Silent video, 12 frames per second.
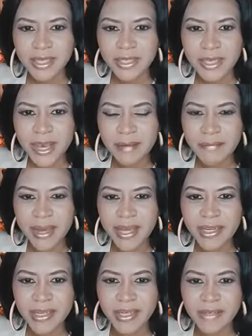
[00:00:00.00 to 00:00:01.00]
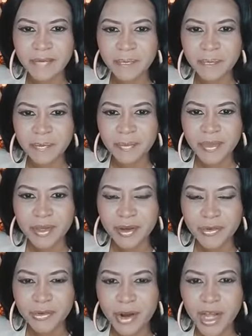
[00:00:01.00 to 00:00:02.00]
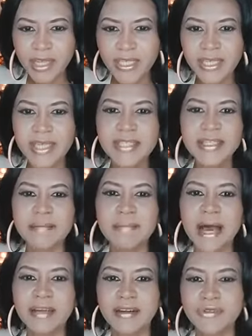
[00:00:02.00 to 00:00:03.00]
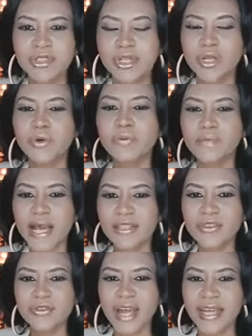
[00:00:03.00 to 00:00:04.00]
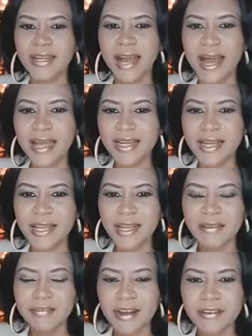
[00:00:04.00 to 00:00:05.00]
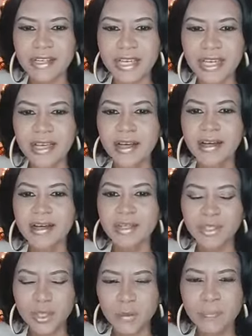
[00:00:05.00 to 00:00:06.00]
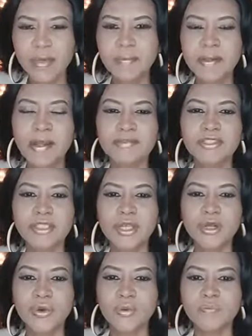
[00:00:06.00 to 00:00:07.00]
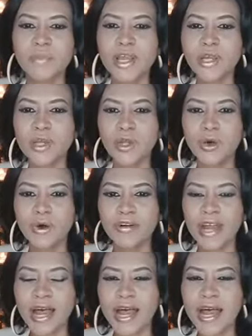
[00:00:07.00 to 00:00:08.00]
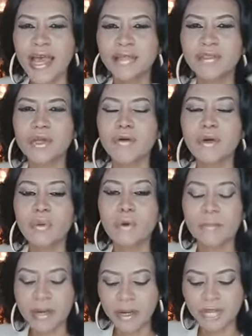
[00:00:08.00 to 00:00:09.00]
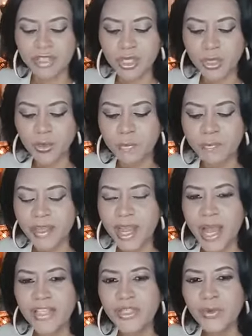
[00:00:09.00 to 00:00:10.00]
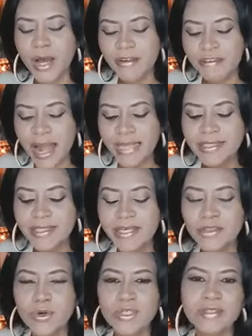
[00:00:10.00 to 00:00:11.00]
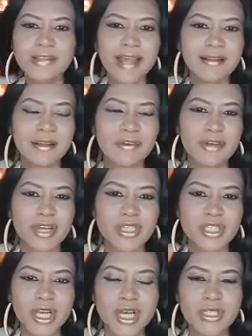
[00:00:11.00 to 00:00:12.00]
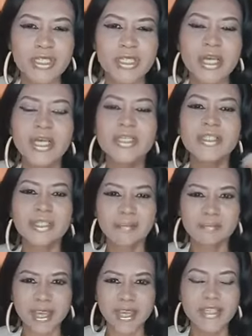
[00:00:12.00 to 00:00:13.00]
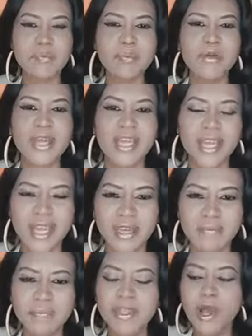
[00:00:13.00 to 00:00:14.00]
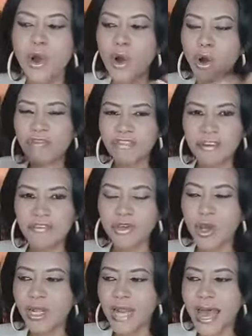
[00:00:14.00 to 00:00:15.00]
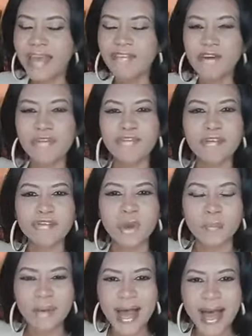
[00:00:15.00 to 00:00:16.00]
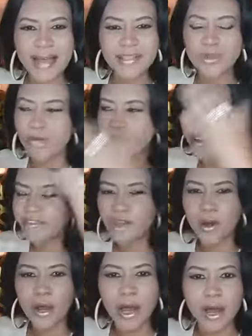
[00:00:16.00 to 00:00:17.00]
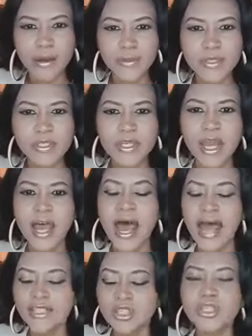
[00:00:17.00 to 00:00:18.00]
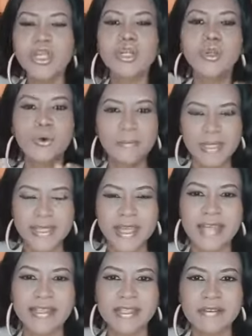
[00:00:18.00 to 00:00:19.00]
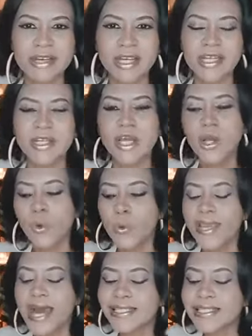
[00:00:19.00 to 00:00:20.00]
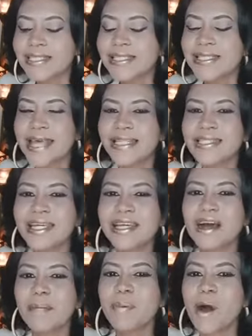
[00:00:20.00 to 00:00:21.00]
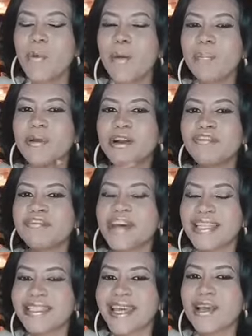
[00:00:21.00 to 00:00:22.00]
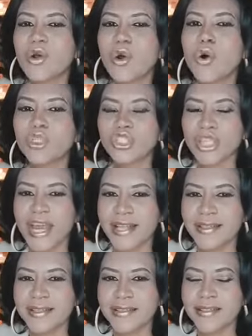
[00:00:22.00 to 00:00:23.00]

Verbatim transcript: Yemen. Raleigh is a man of Shalom. That's right. Adel and Veronica, your people of Shalom. Laura Ann, you're a woman of Shalom. As you are writing those declarations, something is breaking off of your life, off of your past, off of your house, and Shalom is entering in. We are setting up our prophetic Goshens